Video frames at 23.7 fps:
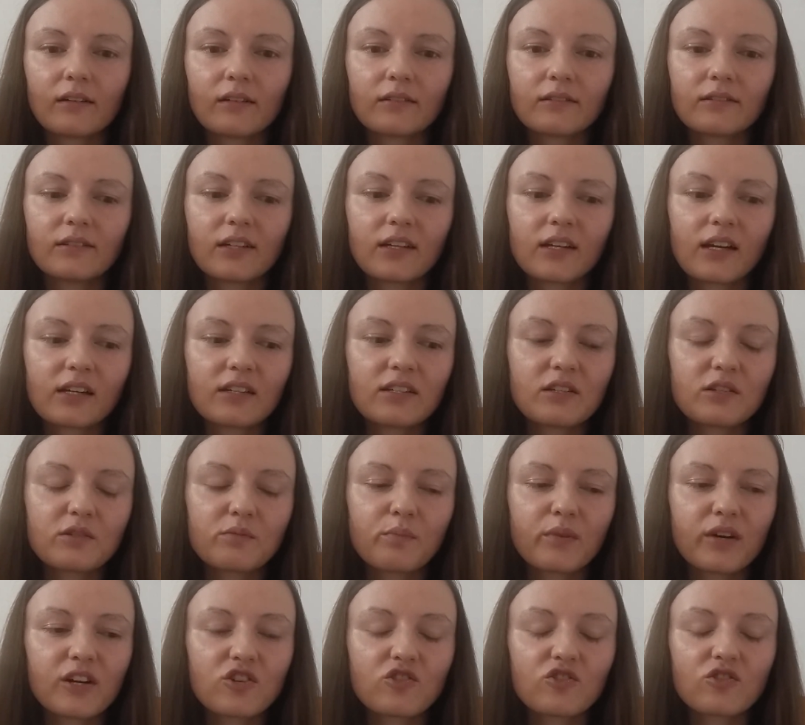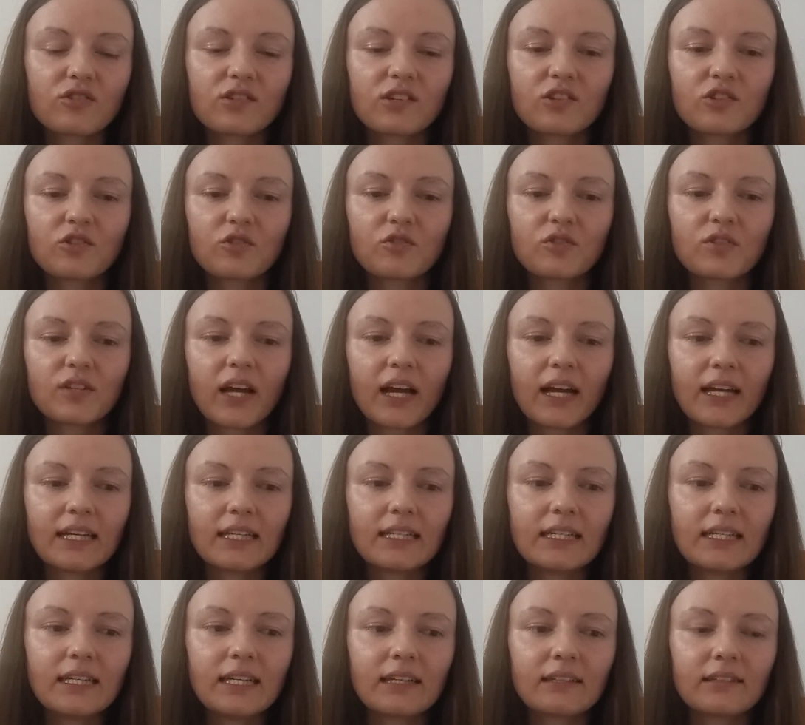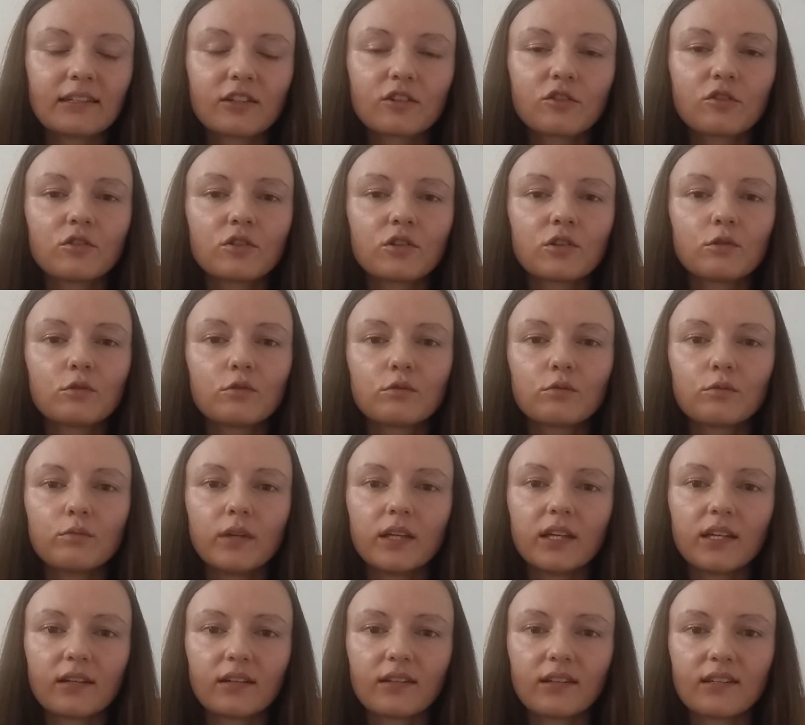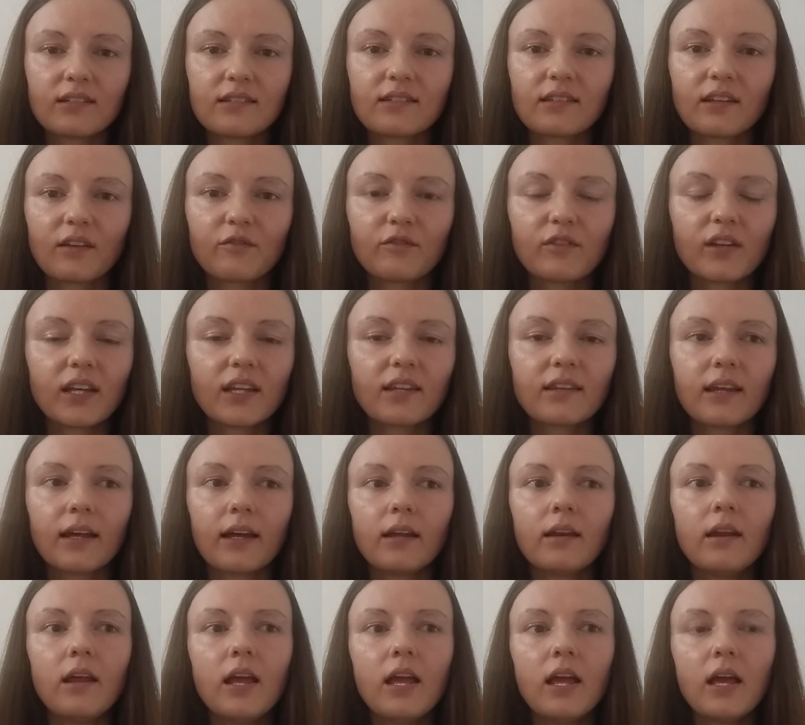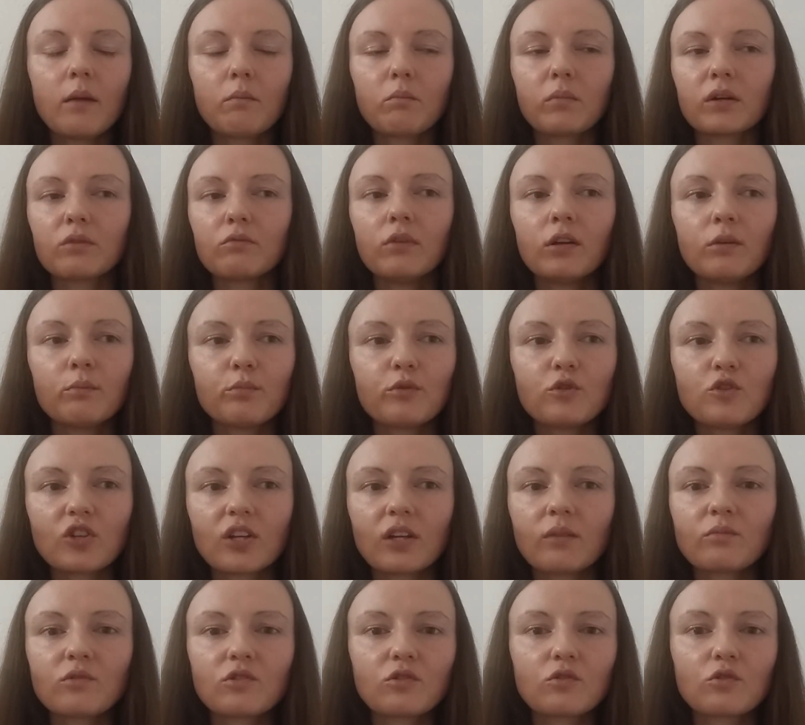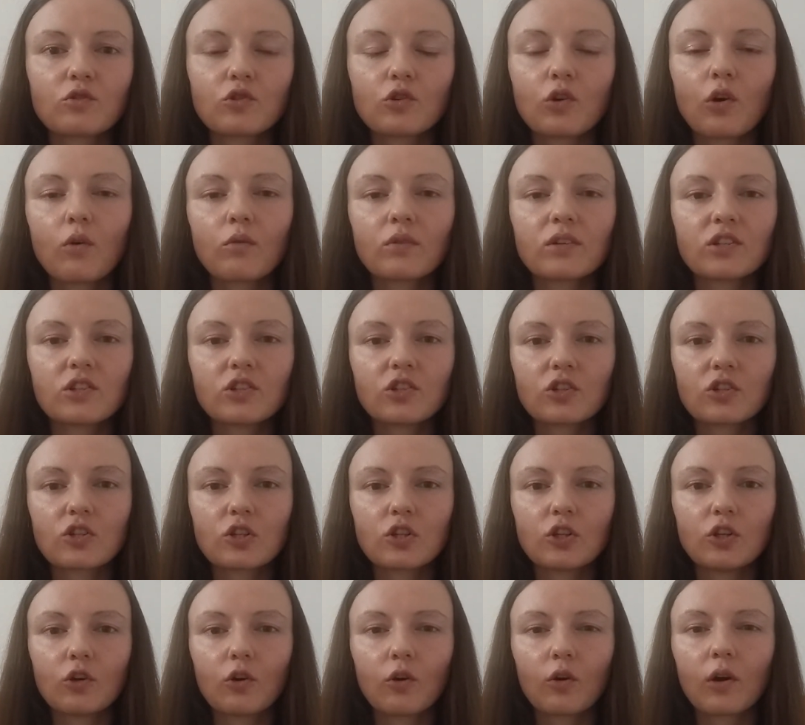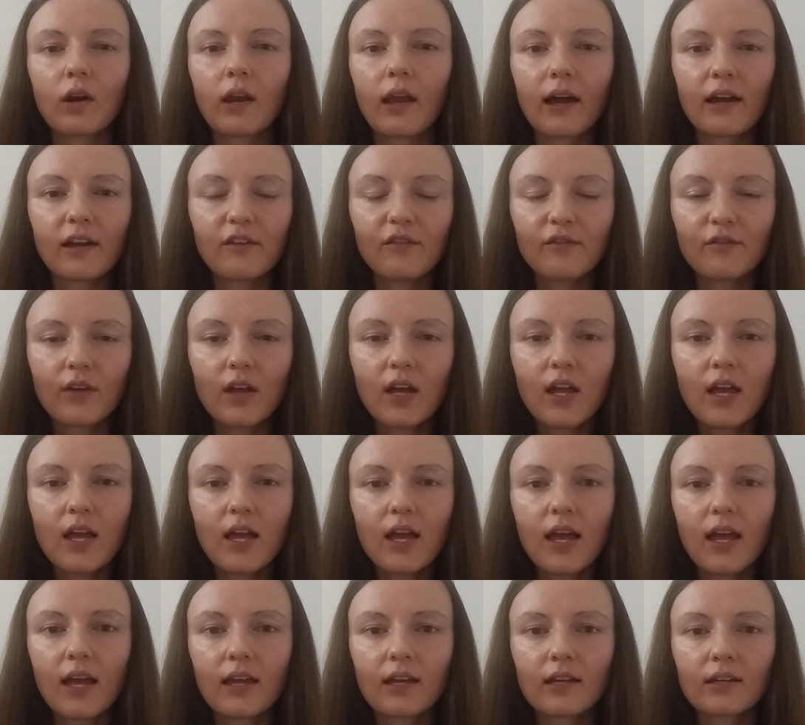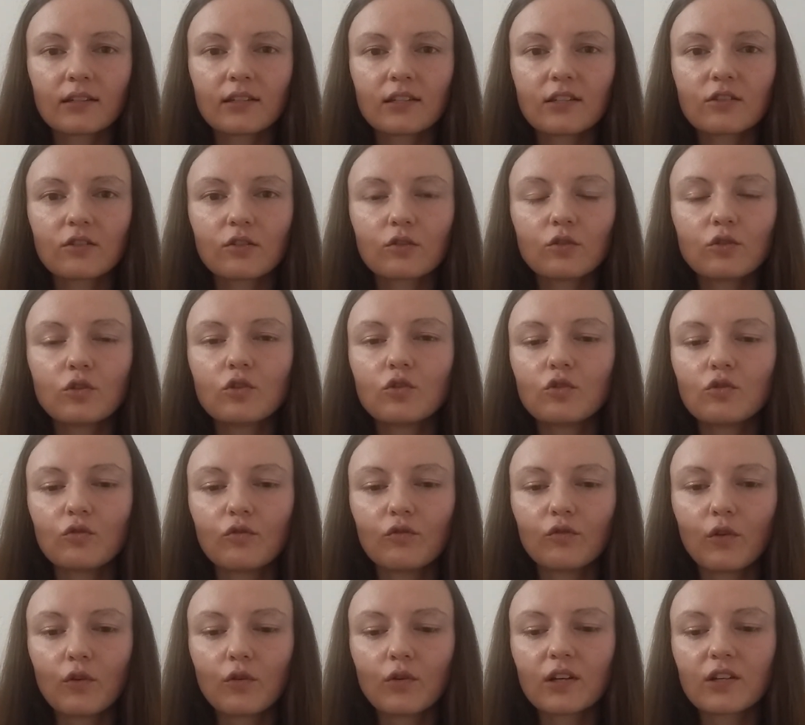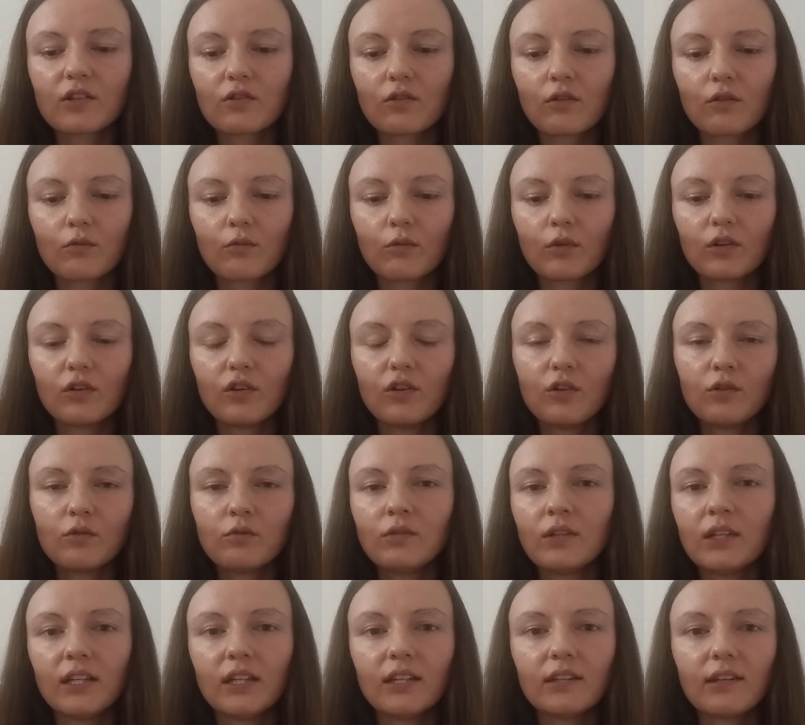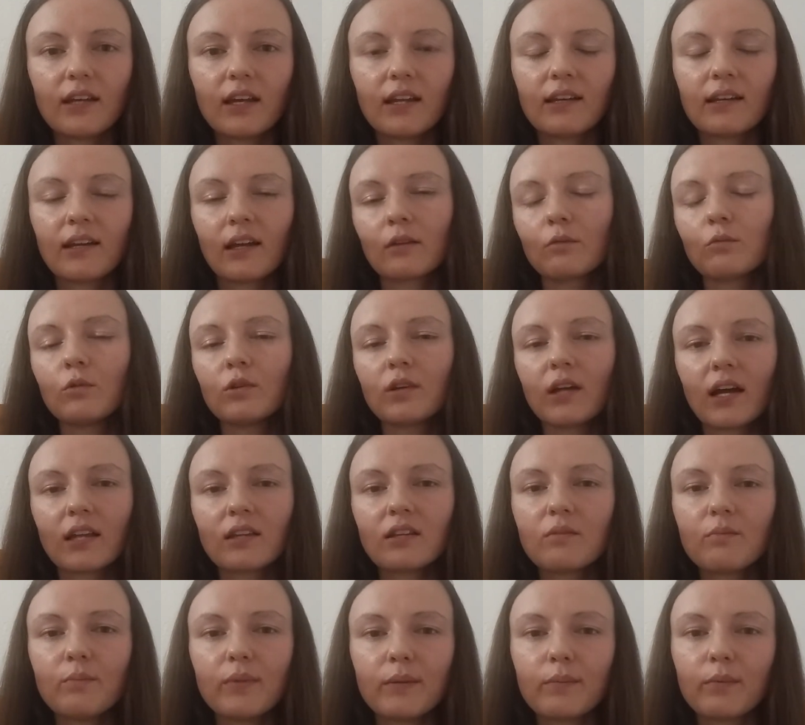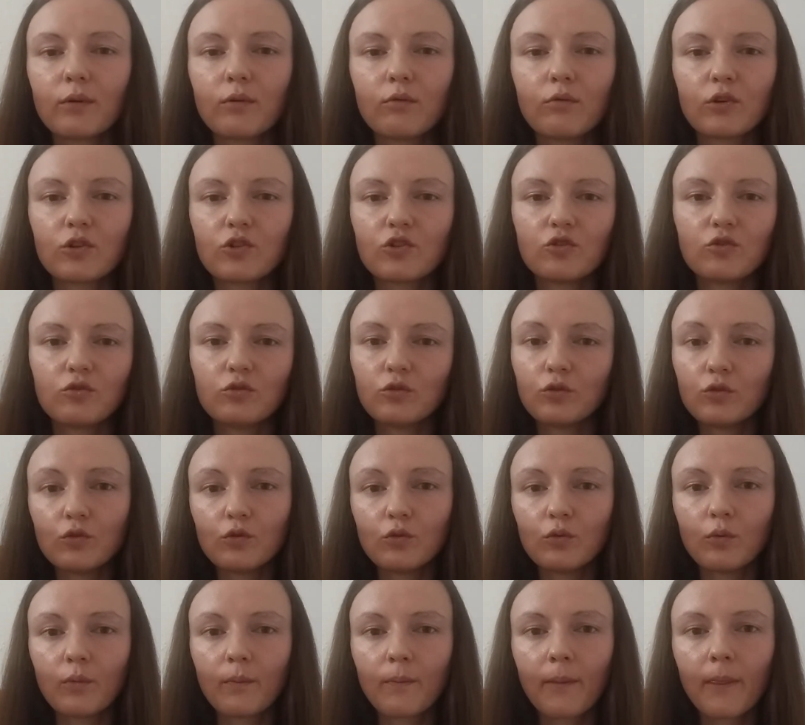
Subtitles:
there are these pressures in society and they're gonna look weird and stuff like that. But when push comes to shove, it's just your life, and it's good to focus on what you need and not what other people want you to do.